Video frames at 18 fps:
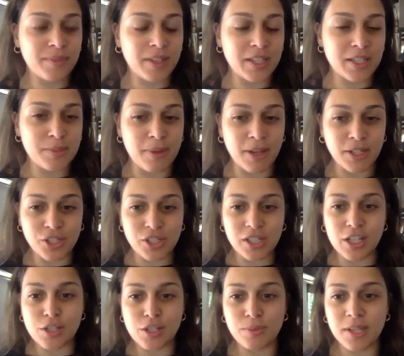
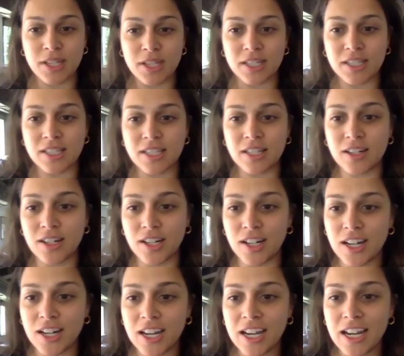especially as we
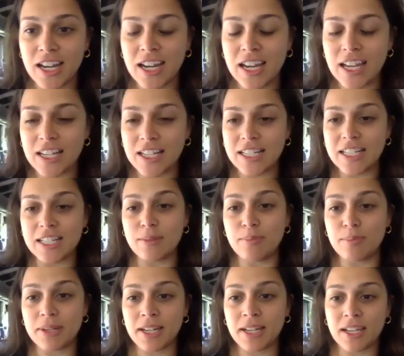consider
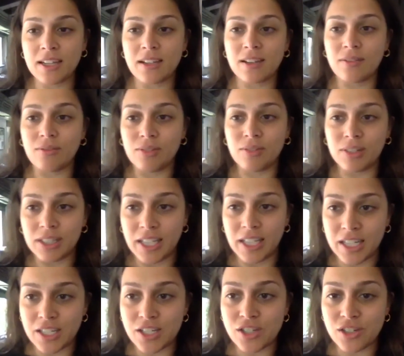deepening
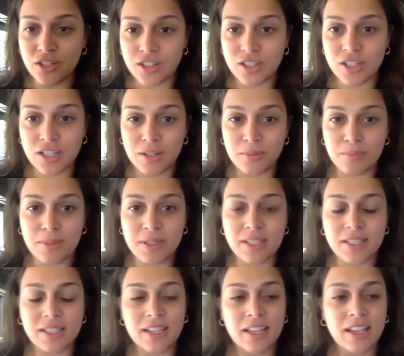
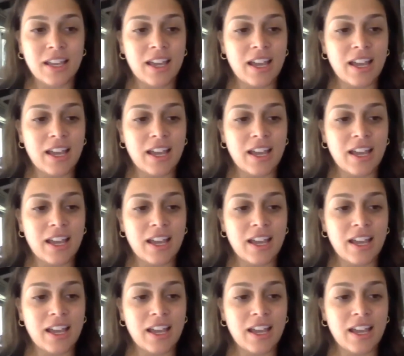relationships,